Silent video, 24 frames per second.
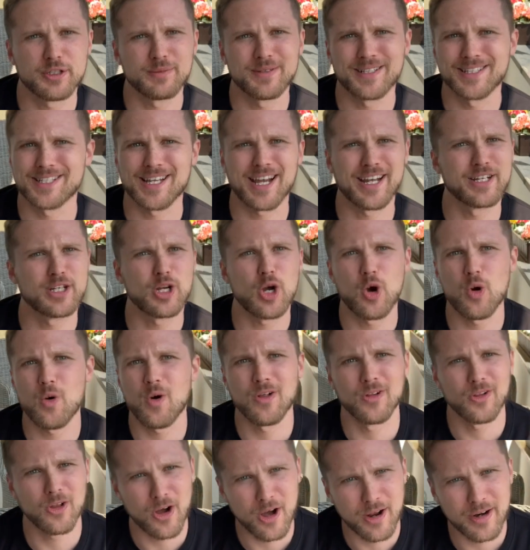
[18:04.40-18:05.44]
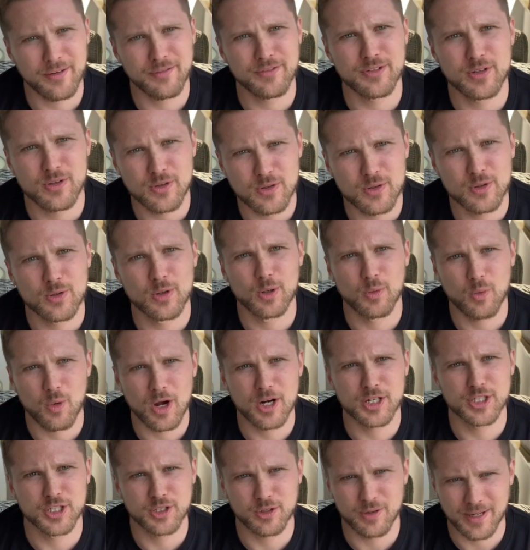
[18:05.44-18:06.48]
because I know a lot of you who are
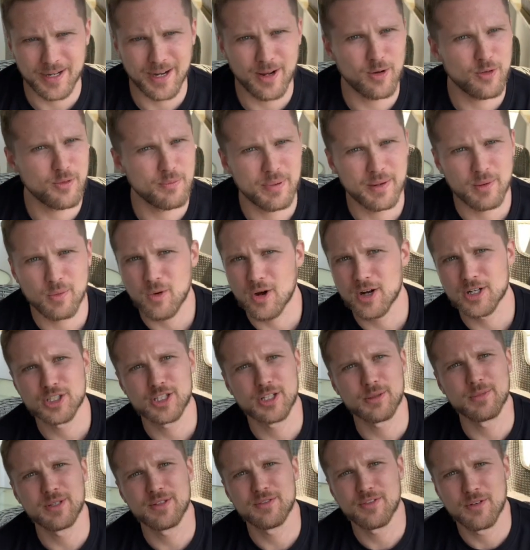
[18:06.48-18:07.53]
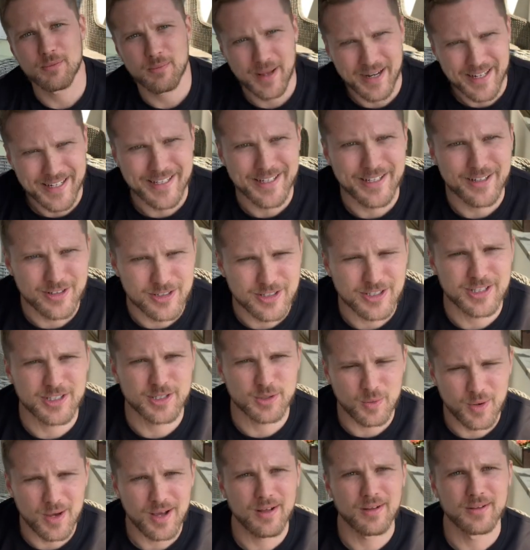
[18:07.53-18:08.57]
watching right now who've been watching me for many years as
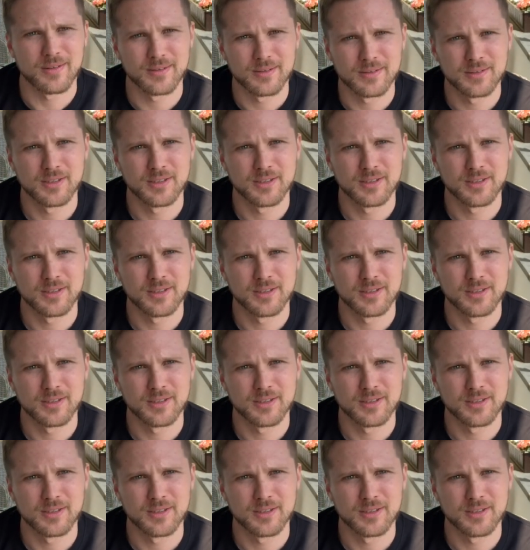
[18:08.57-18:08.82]
well